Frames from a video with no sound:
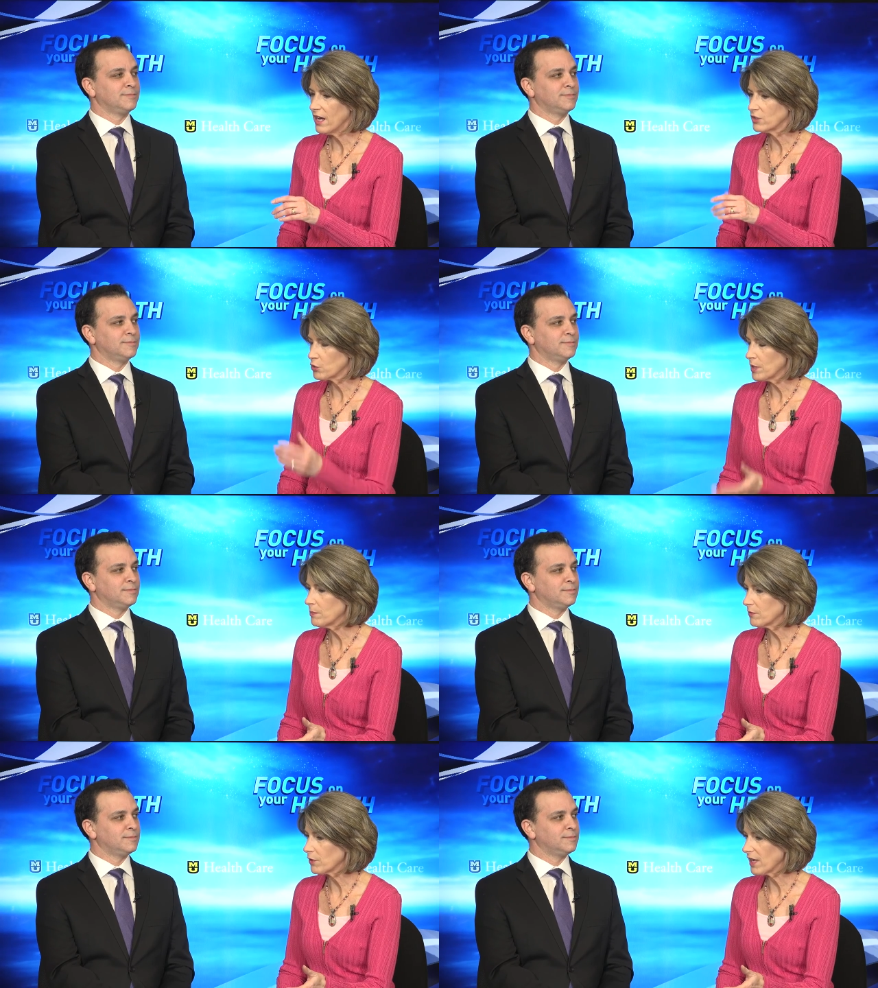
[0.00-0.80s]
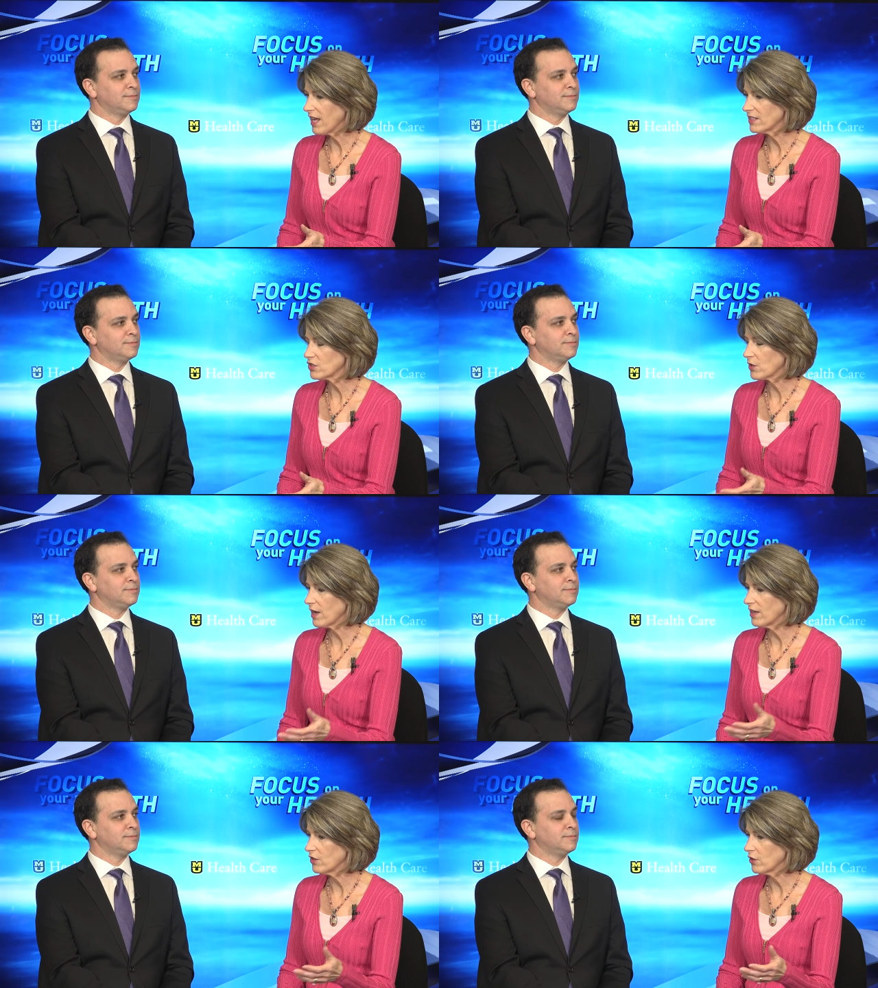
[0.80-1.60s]
Speaker 1: treatment for cancer
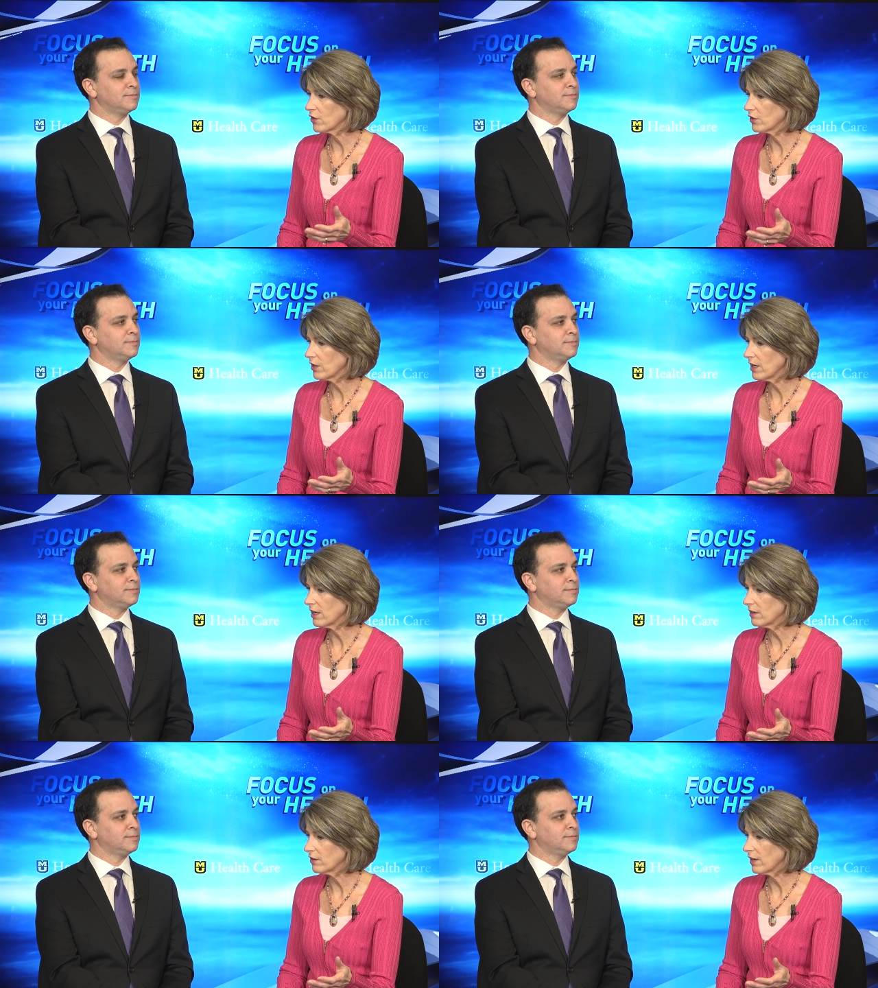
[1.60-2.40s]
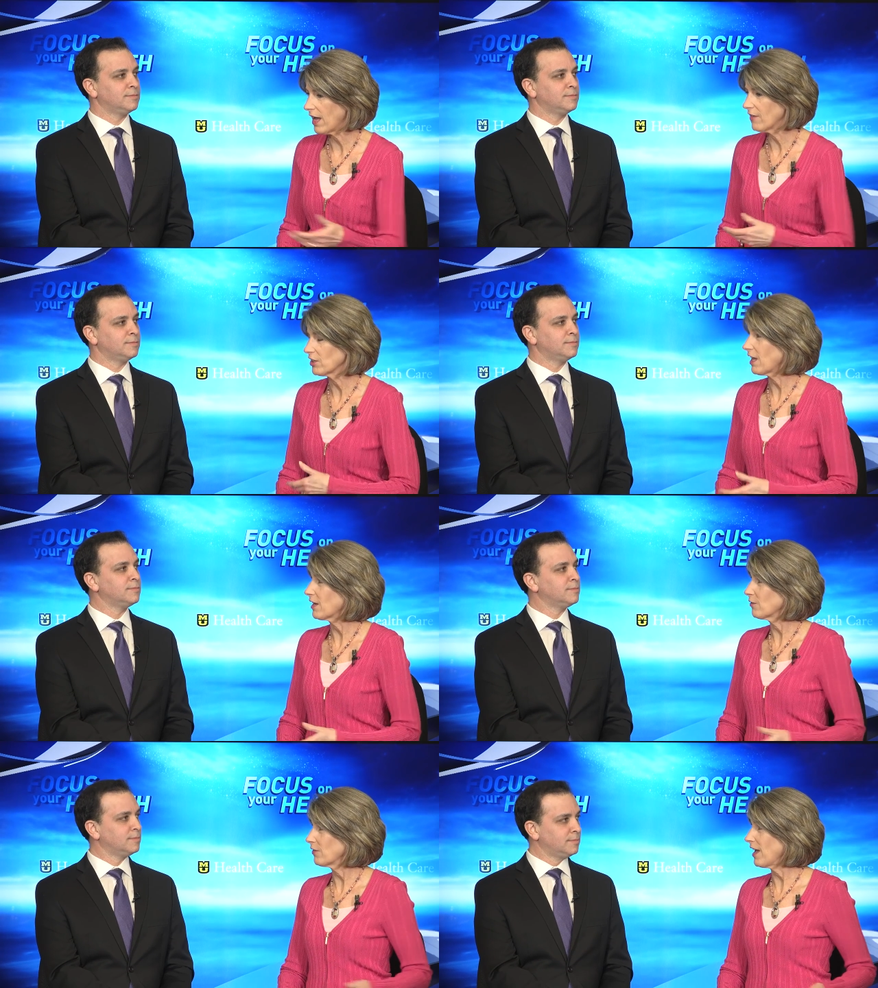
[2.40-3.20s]
and you uh, have a
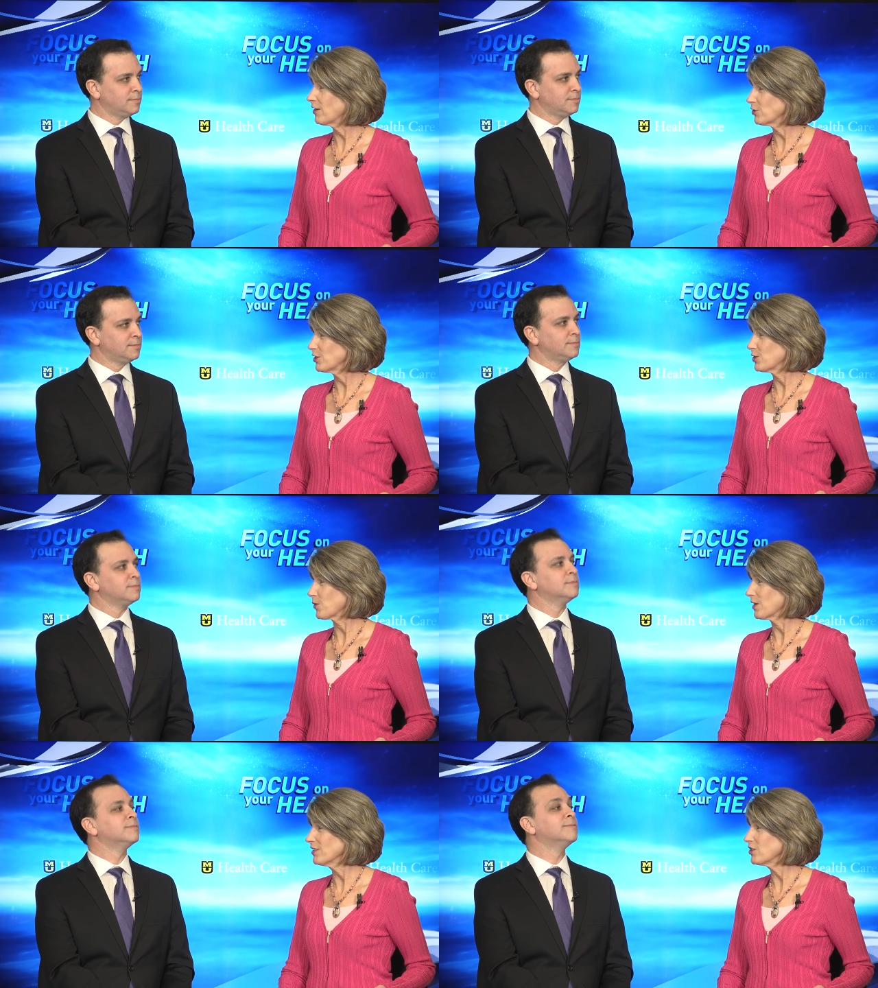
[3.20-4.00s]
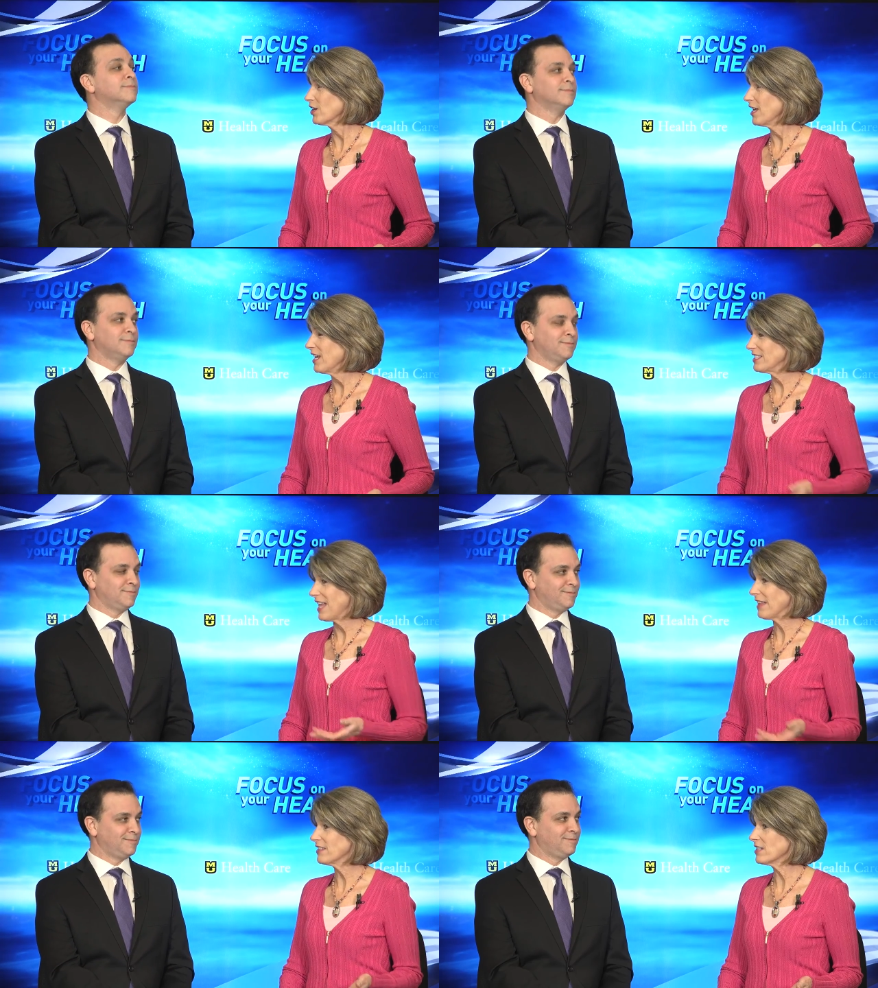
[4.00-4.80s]
lot of energy storage, mm -hmm. is
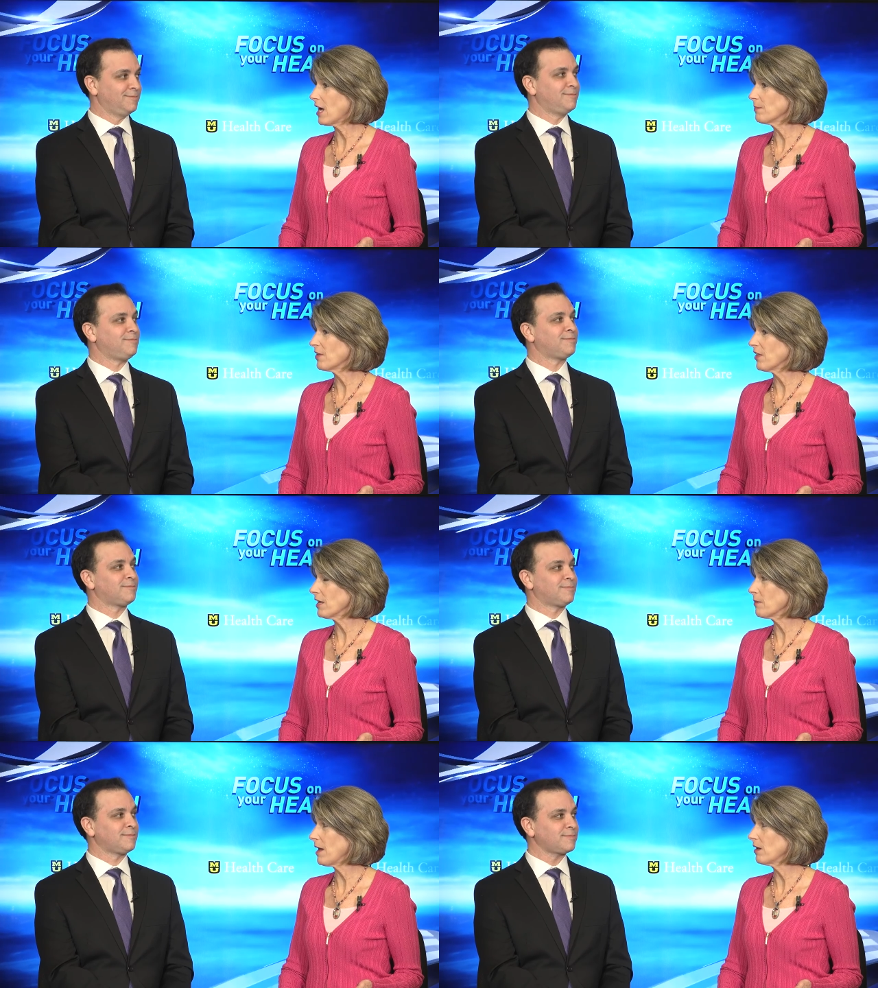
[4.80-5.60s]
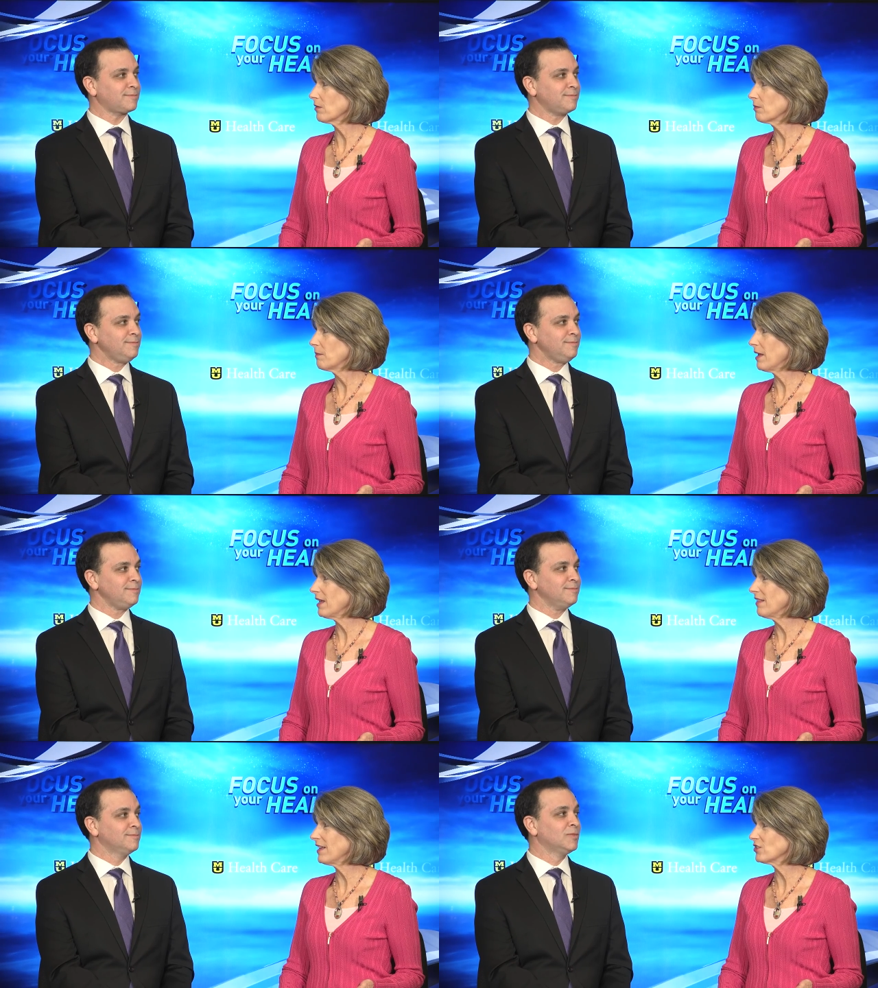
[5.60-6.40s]
that the time to think about
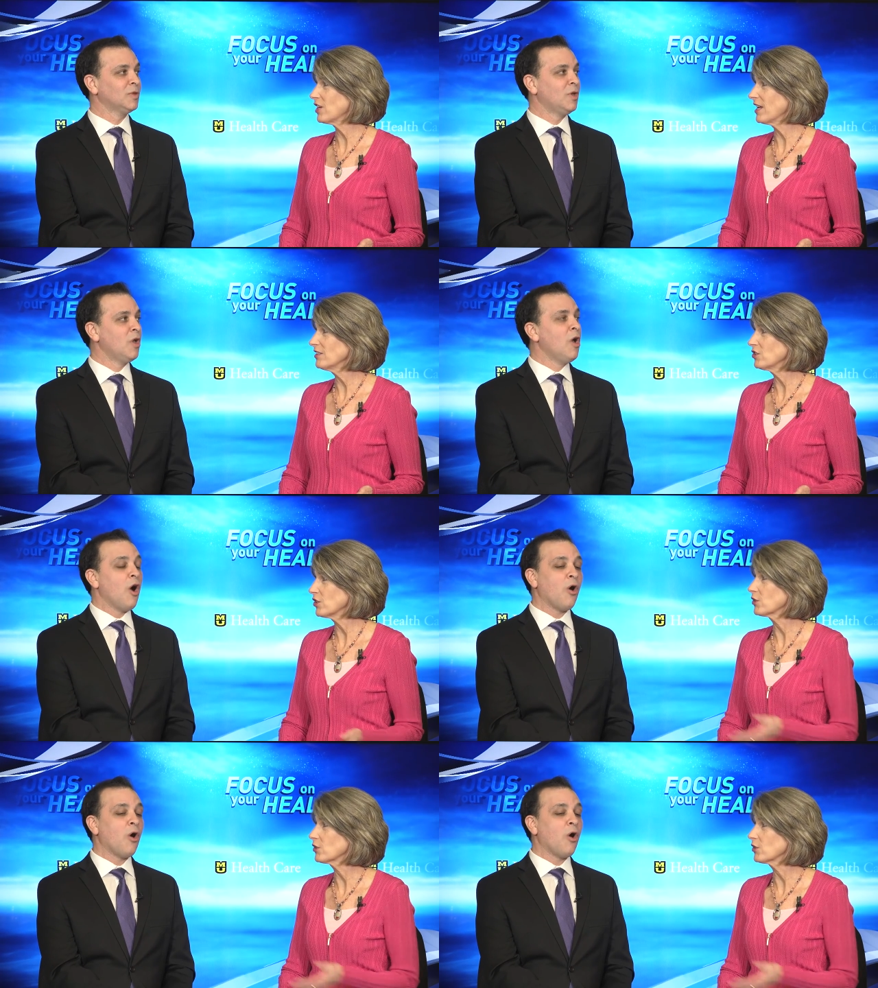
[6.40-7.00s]
making that change?